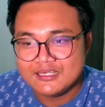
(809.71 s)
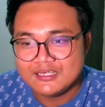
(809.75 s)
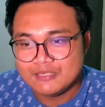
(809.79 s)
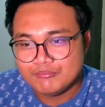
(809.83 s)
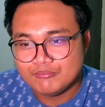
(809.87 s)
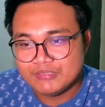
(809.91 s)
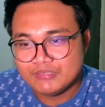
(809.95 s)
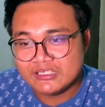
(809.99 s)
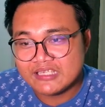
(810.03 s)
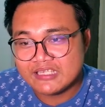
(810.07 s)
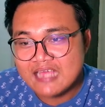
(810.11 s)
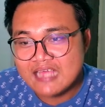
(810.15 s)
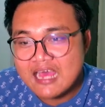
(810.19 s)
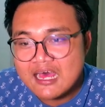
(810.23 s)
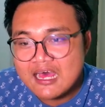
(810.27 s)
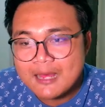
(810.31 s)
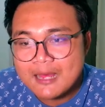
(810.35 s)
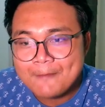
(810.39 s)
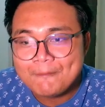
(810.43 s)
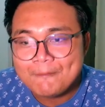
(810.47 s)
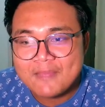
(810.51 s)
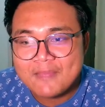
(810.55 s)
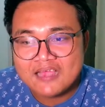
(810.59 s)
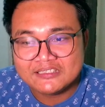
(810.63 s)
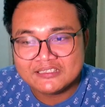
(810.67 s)

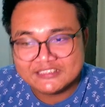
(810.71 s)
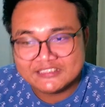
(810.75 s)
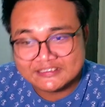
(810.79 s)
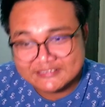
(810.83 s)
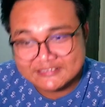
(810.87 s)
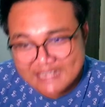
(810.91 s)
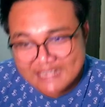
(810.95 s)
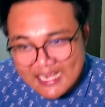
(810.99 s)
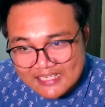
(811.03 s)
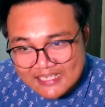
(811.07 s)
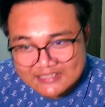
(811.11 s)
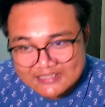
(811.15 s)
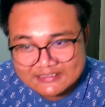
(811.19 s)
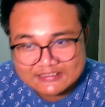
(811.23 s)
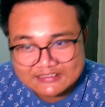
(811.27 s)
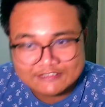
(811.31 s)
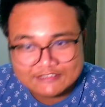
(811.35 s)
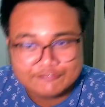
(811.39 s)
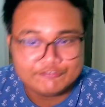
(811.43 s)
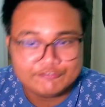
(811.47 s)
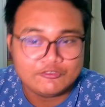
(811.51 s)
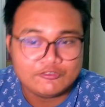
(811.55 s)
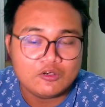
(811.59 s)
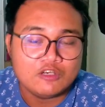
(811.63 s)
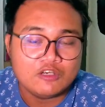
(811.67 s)
Become a
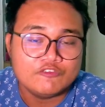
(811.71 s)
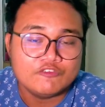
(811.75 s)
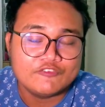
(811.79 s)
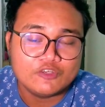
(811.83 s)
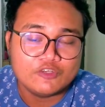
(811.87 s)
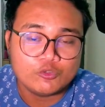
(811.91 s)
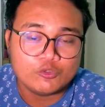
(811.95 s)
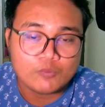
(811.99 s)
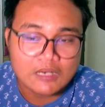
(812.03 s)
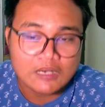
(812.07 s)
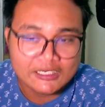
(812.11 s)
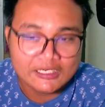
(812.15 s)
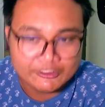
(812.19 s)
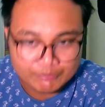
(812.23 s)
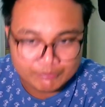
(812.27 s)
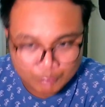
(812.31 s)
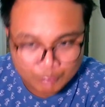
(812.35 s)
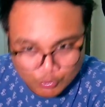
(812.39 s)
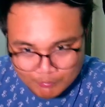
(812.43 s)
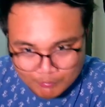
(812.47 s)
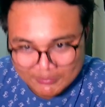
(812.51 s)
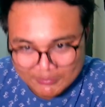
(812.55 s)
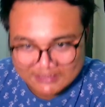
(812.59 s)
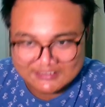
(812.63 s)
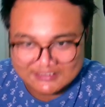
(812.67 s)
detective of the right
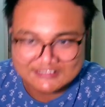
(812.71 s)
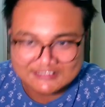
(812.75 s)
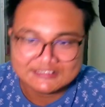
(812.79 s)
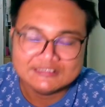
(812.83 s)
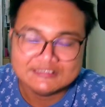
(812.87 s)
moment.